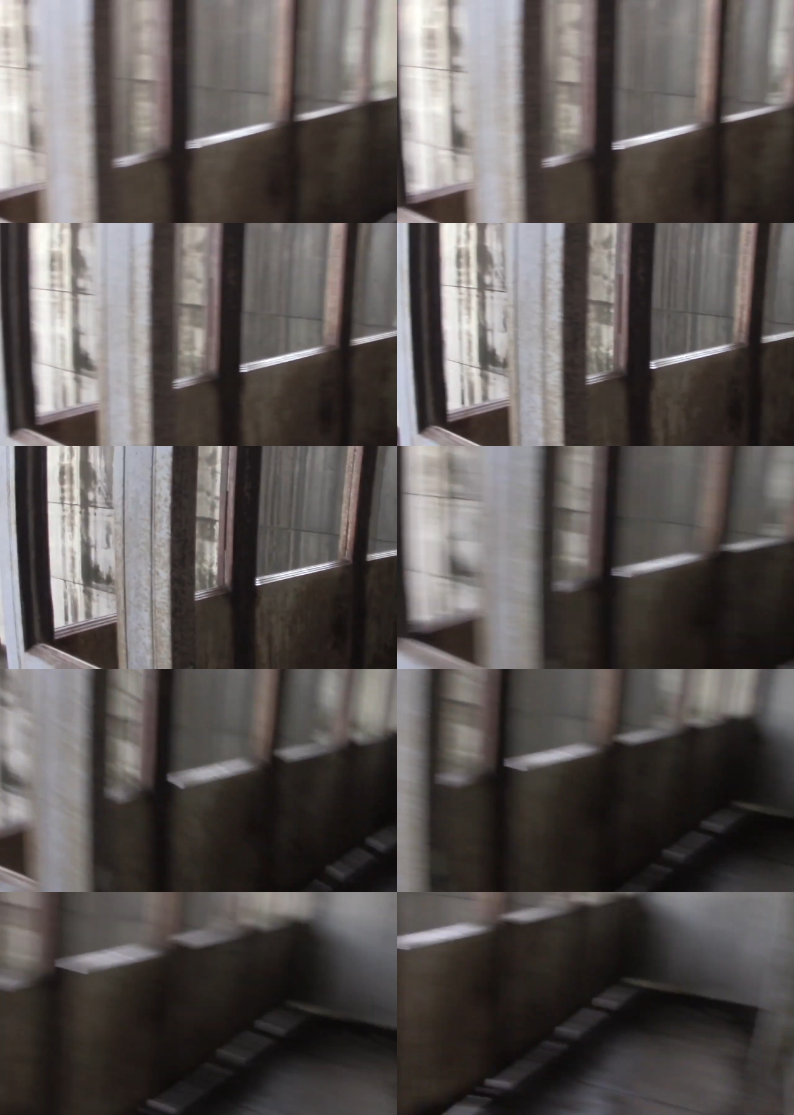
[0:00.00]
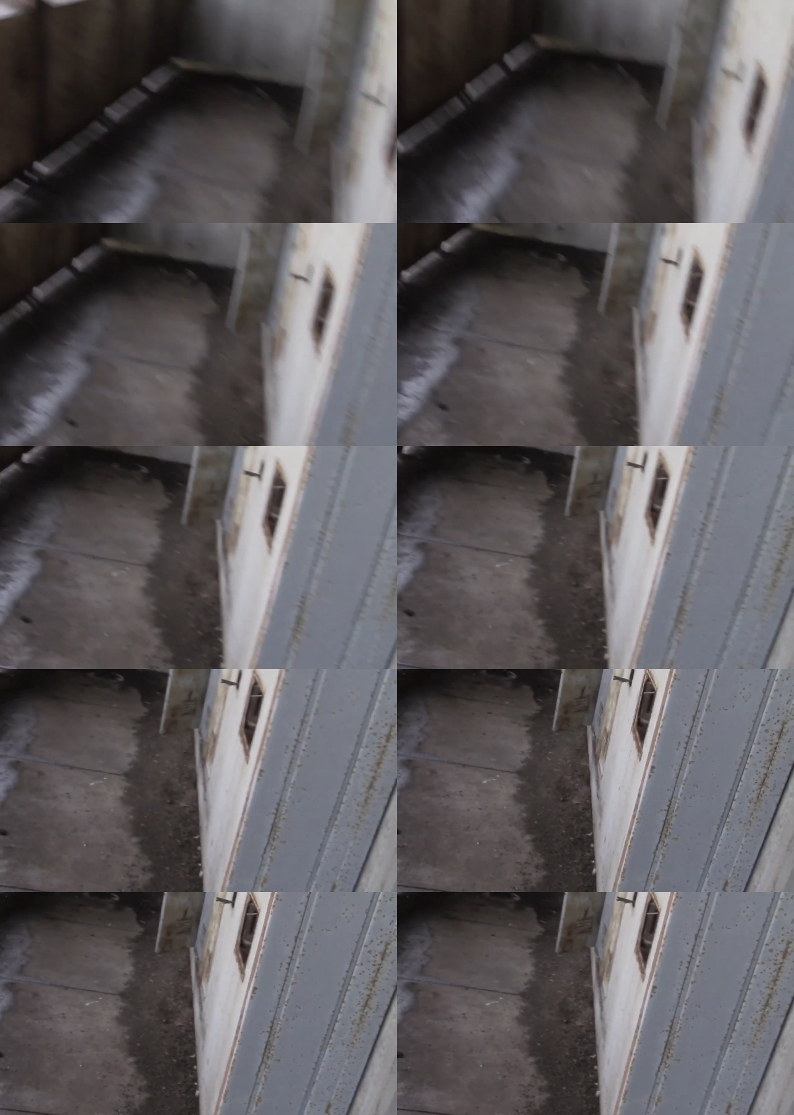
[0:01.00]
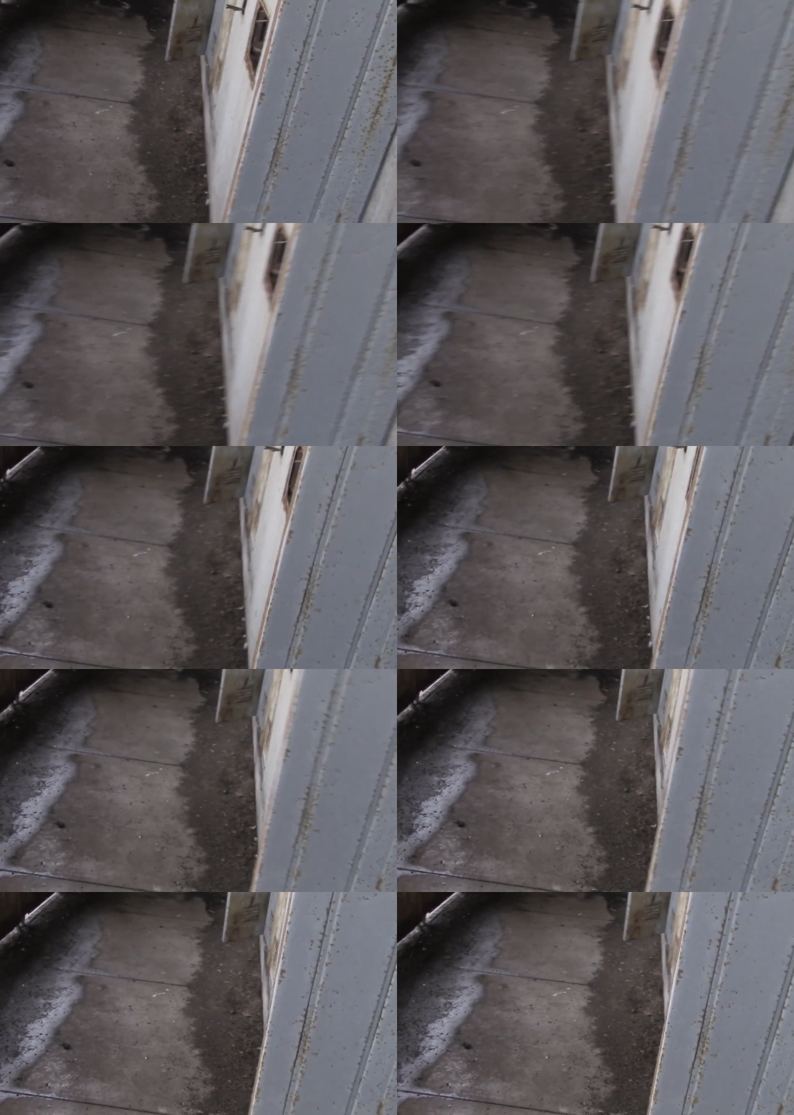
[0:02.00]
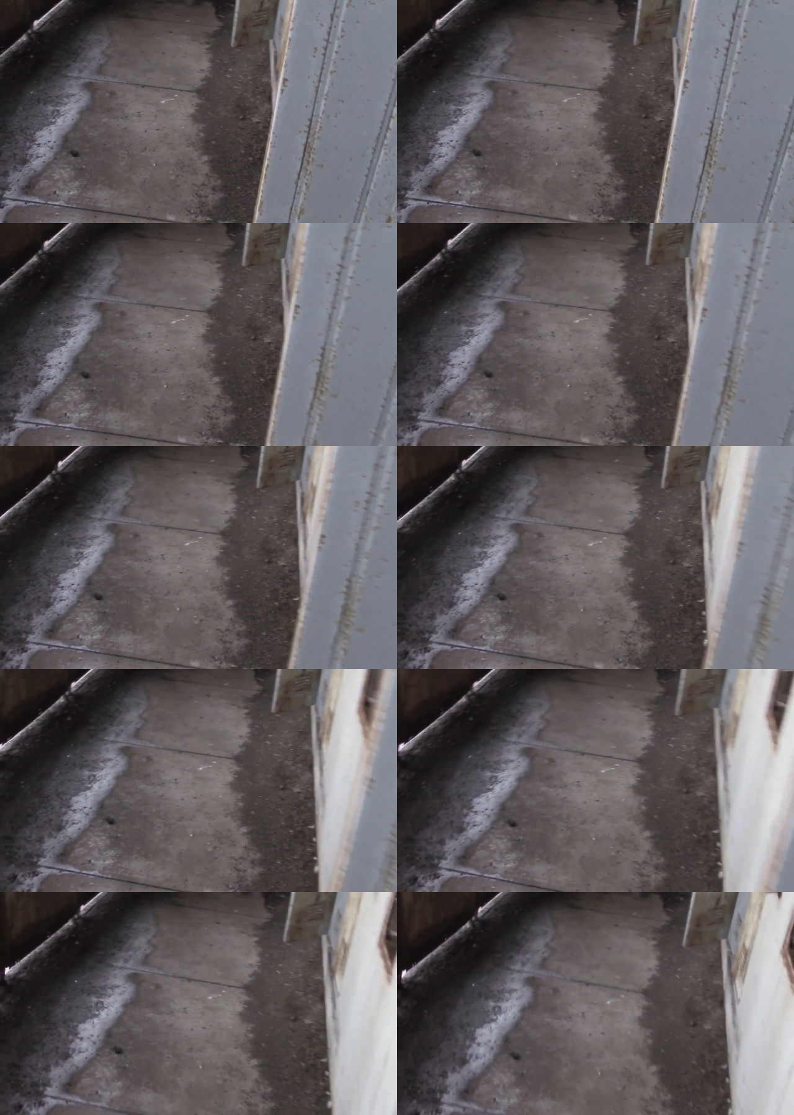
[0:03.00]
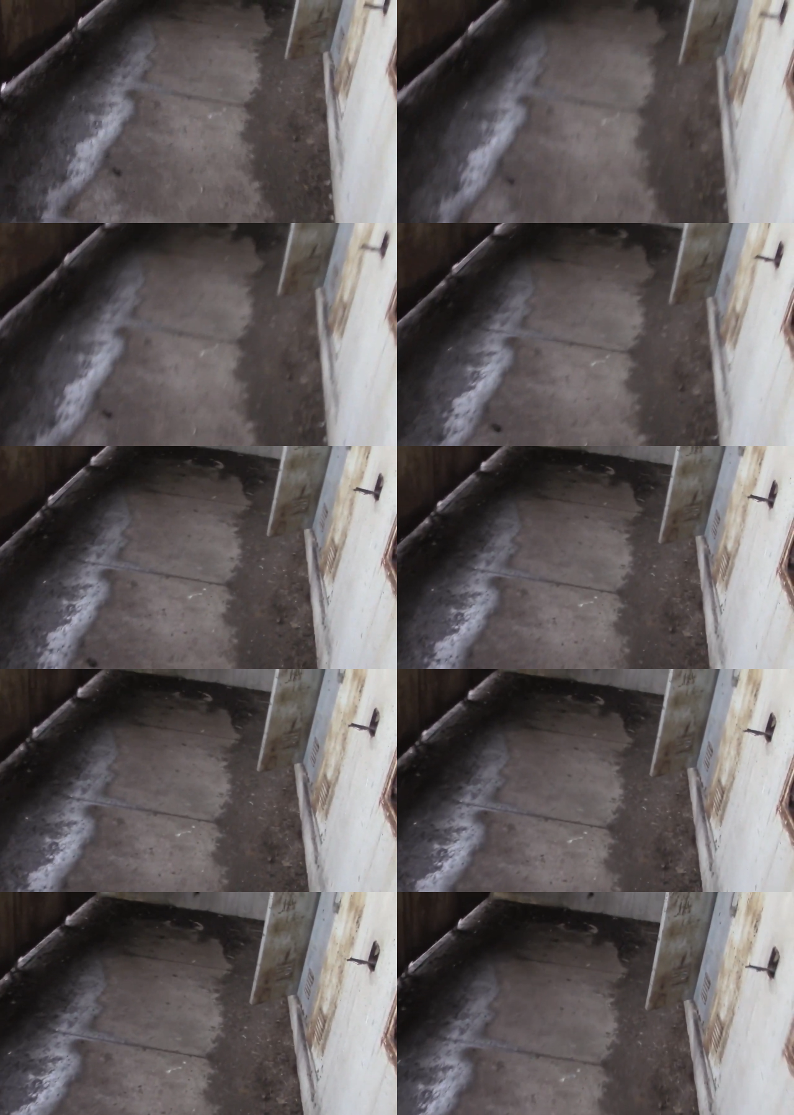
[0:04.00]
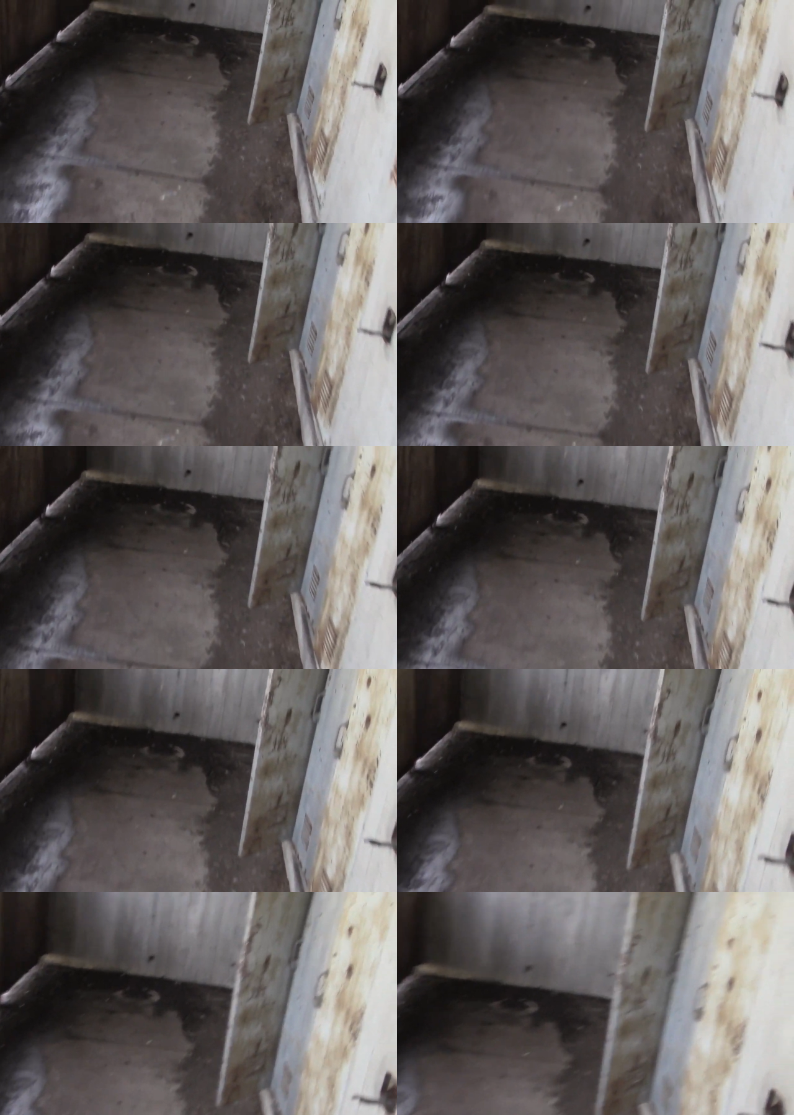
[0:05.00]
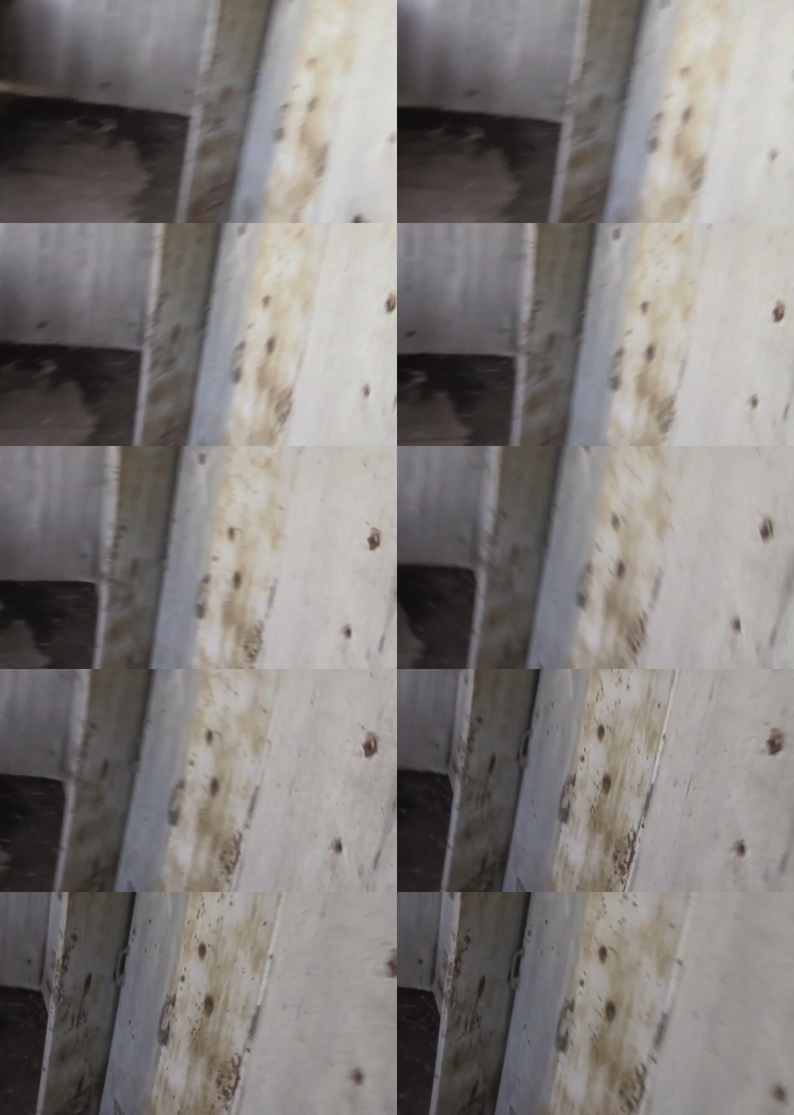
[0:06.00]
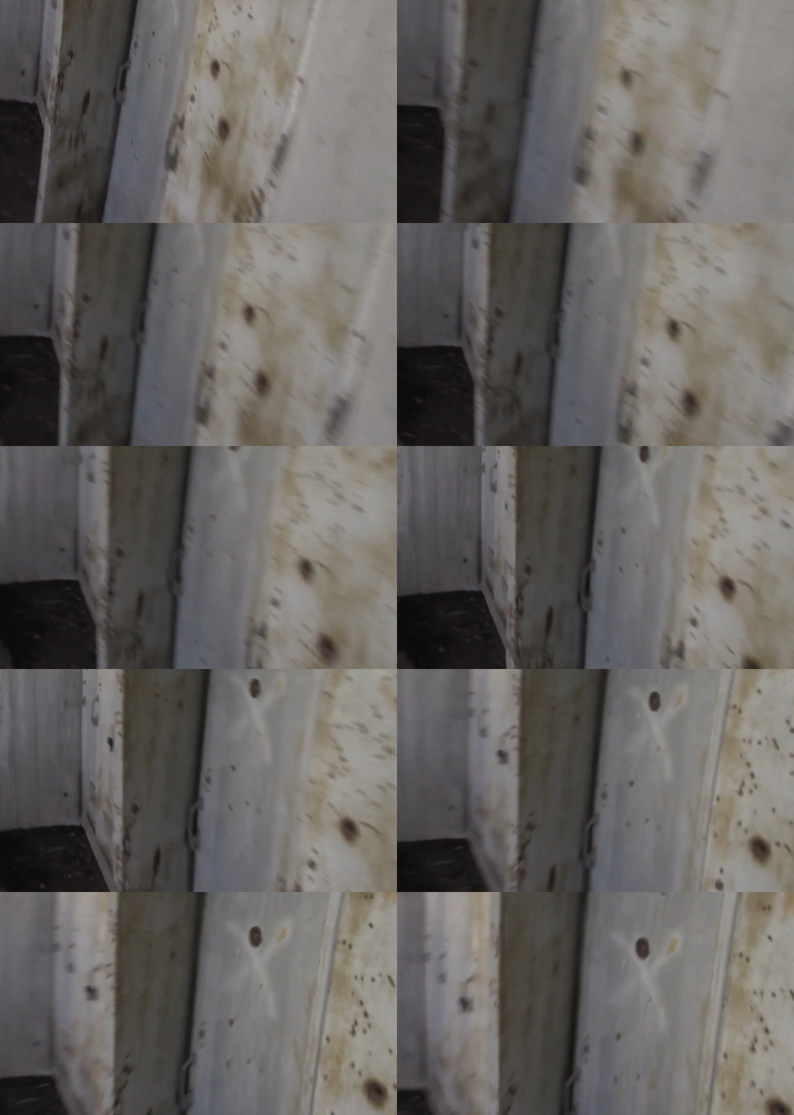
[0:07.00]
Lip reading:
No face is visible, so there are no lips to read.